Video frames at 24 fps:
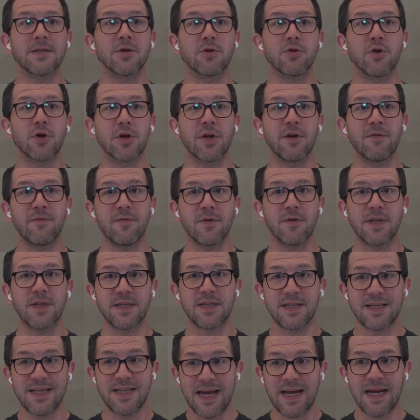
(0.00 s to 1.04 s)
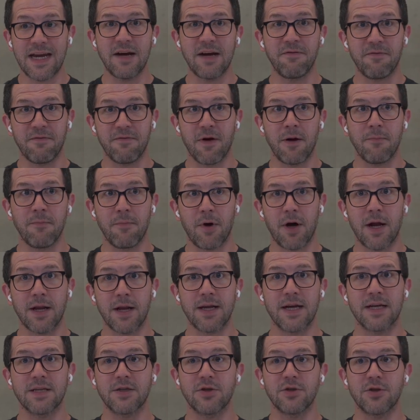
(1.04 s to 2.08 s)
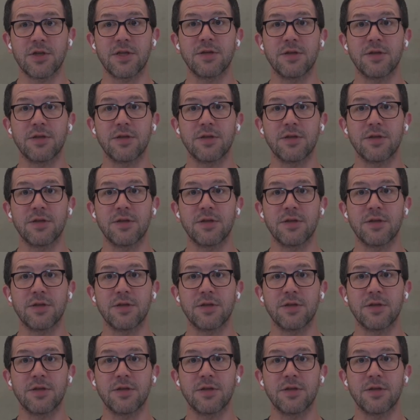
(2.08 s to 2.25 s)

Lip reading: are looking for this data from podcasters